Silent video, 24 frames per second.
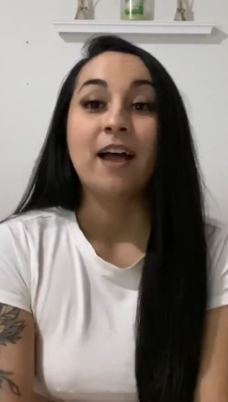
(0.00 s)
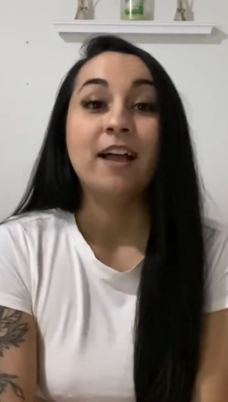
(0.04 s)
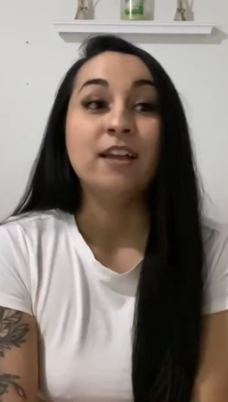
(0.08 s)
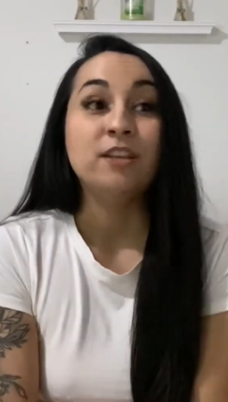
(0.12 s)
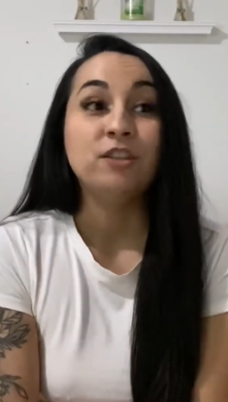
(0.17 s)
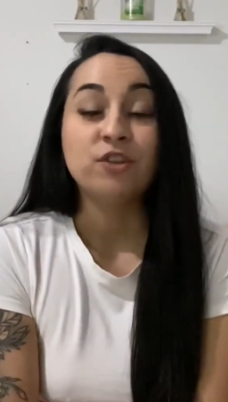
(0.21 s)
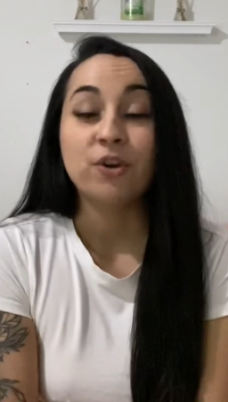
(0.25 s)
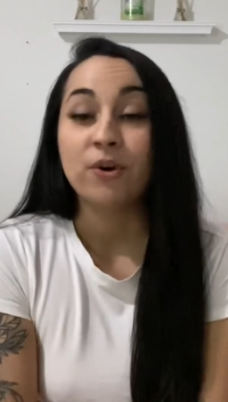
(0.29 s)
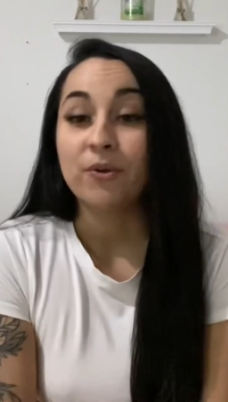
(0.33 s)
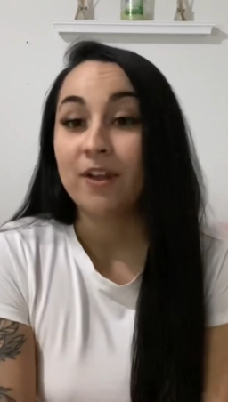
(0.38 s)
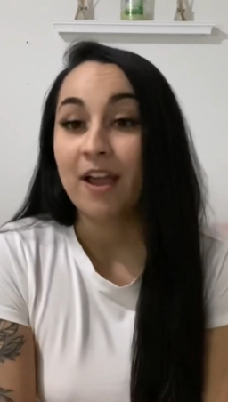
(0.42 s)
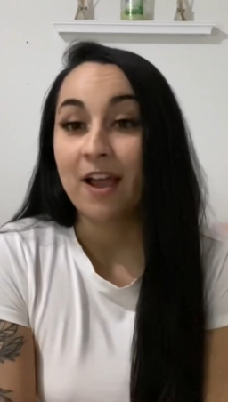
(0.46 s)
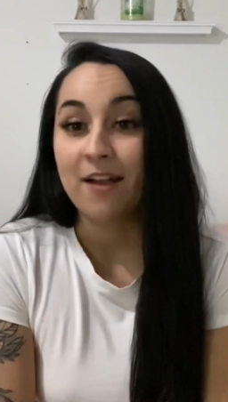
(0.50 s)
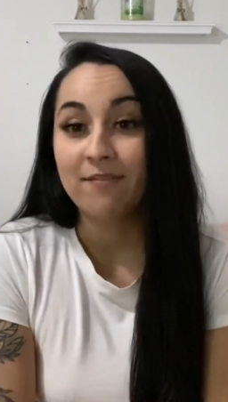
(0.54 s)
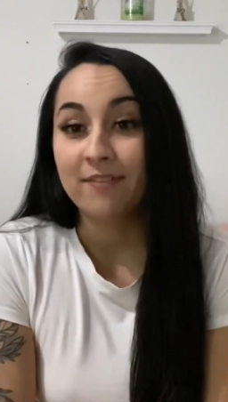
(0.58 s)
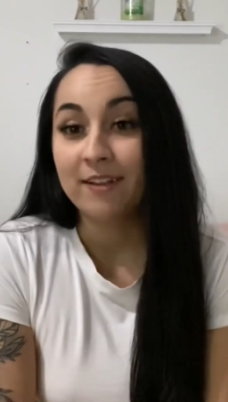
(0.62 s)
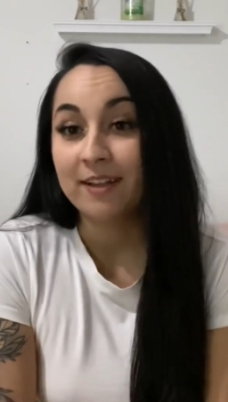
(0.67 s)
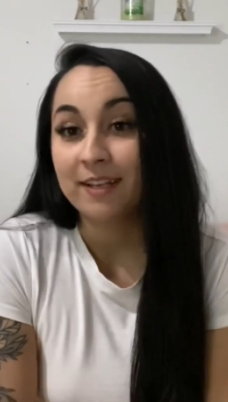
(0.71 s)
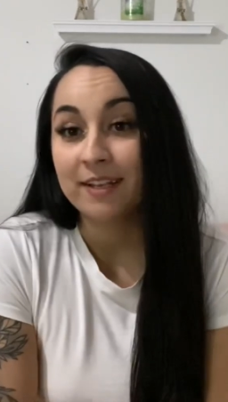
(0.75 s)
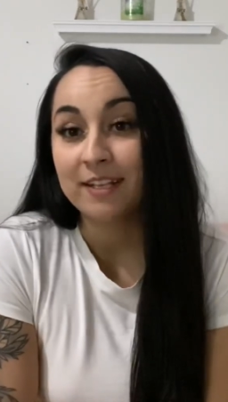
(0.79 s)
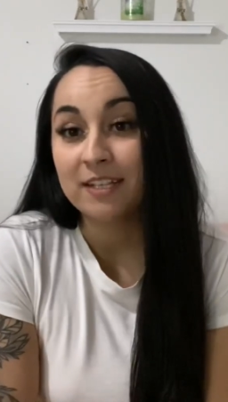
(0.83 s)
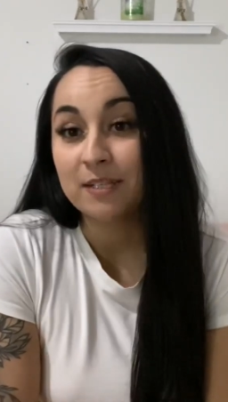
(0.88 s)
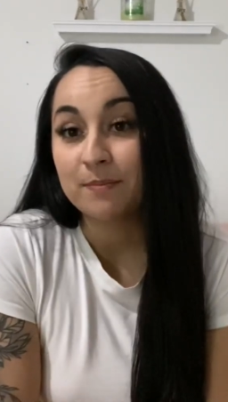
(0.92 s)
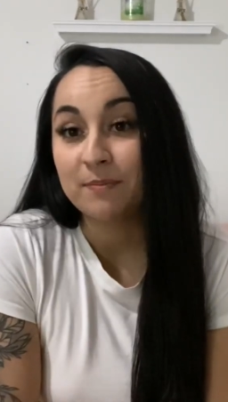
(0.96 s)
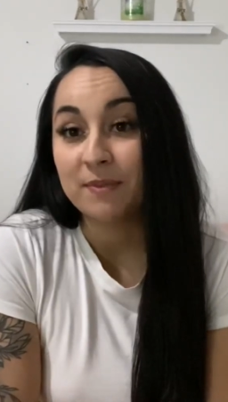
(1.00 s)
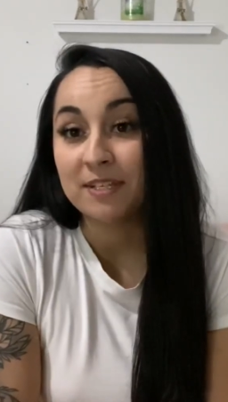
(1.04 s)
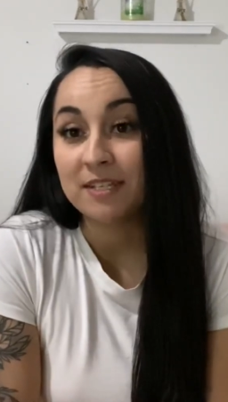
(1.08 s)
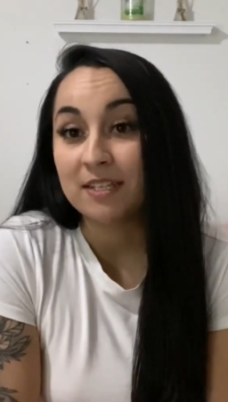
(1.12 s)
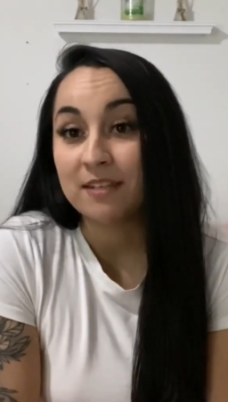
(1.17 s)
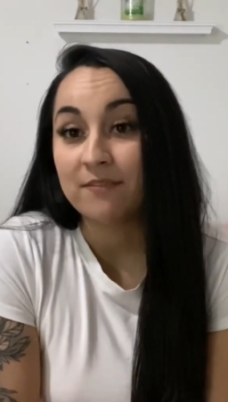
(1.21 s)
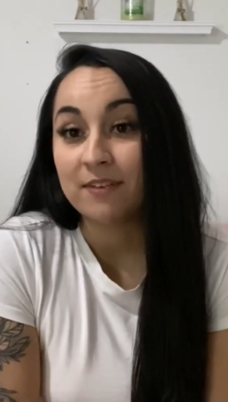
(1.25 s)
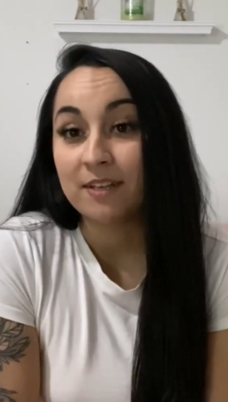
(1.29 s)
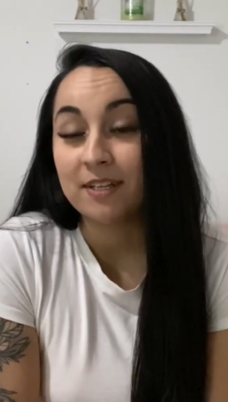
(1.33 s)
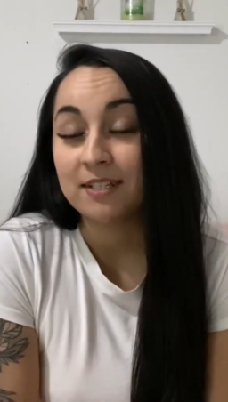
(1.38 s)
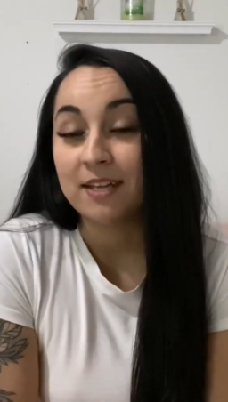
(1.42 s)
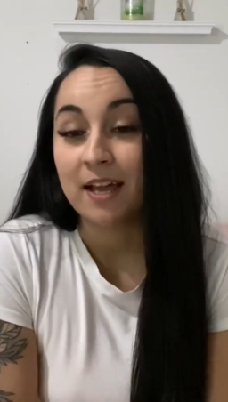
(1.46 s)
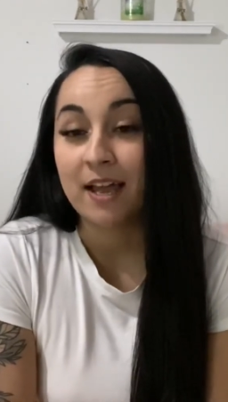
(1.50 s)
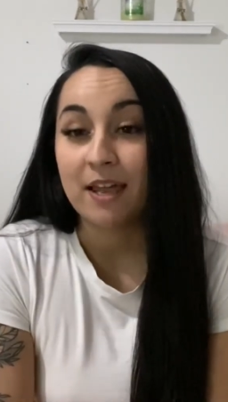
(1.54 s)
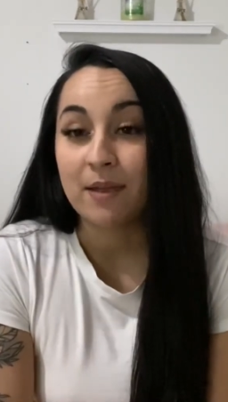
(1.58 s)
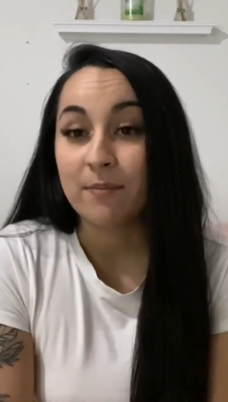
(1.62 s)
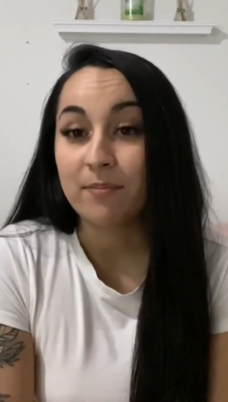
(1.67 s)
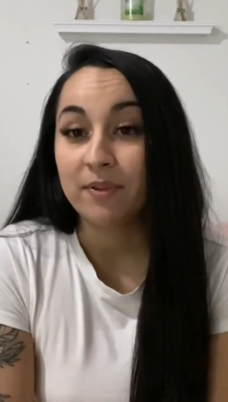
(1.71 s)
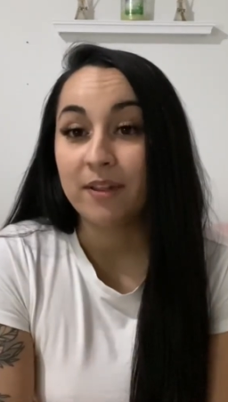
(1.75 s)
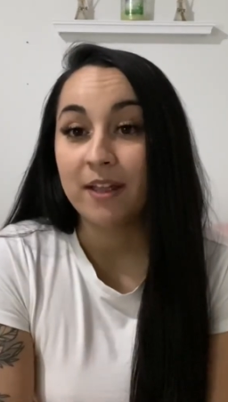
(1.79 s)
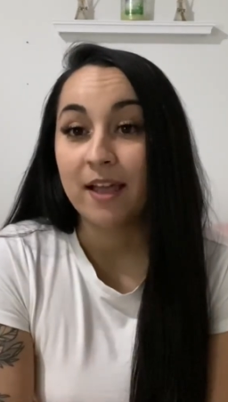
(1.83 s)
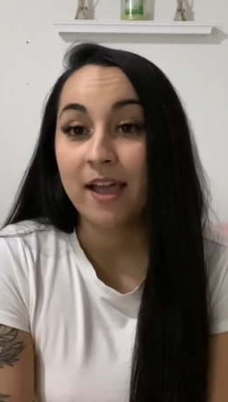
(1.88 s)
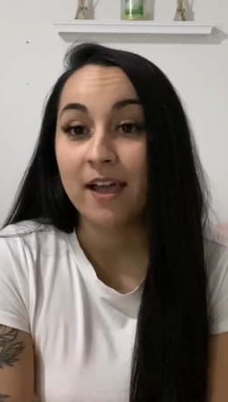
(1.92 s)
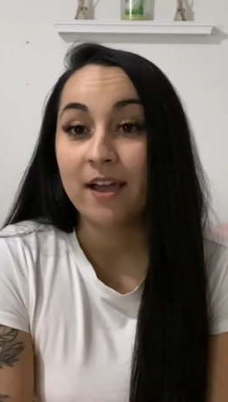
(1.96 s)
I don't have like a specific diet
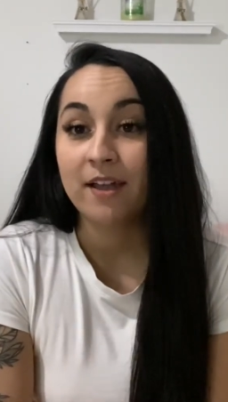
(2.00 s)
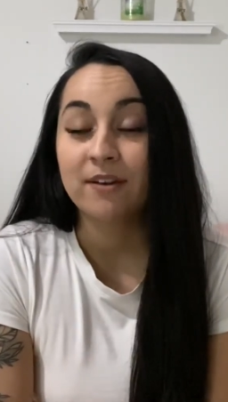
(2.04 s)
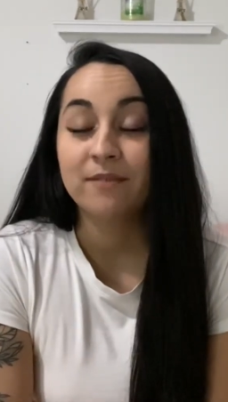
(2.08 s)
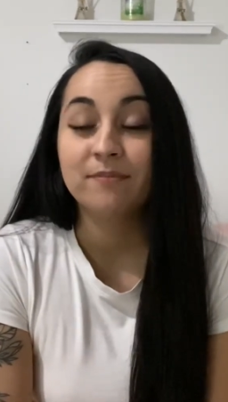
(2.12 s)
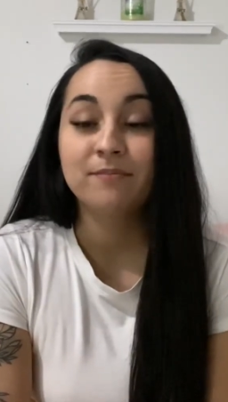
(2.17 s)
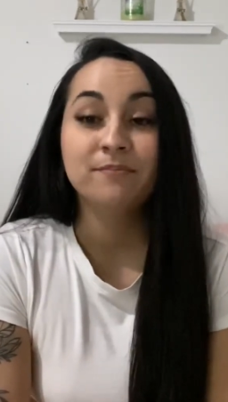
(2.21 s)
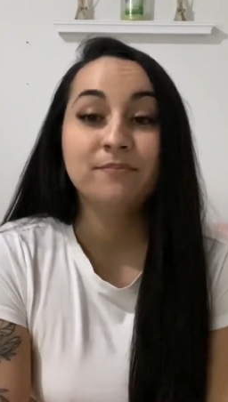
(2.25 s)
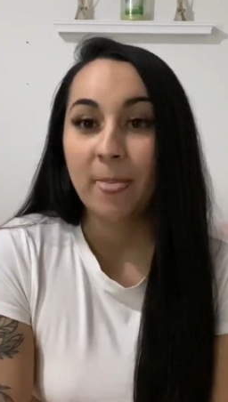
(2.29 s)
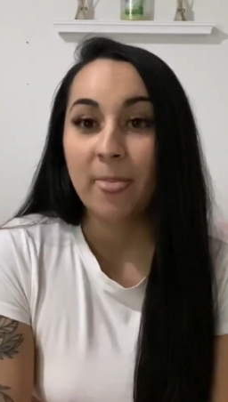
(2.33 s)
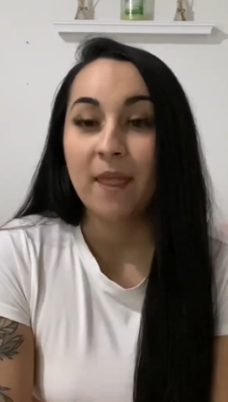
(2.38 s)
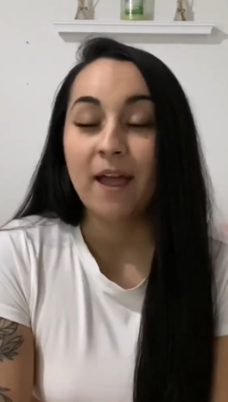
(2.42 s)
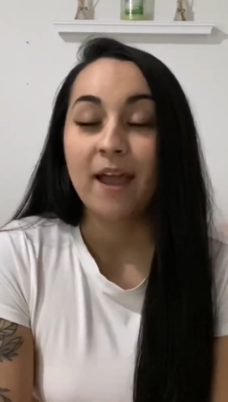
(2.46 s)
plan.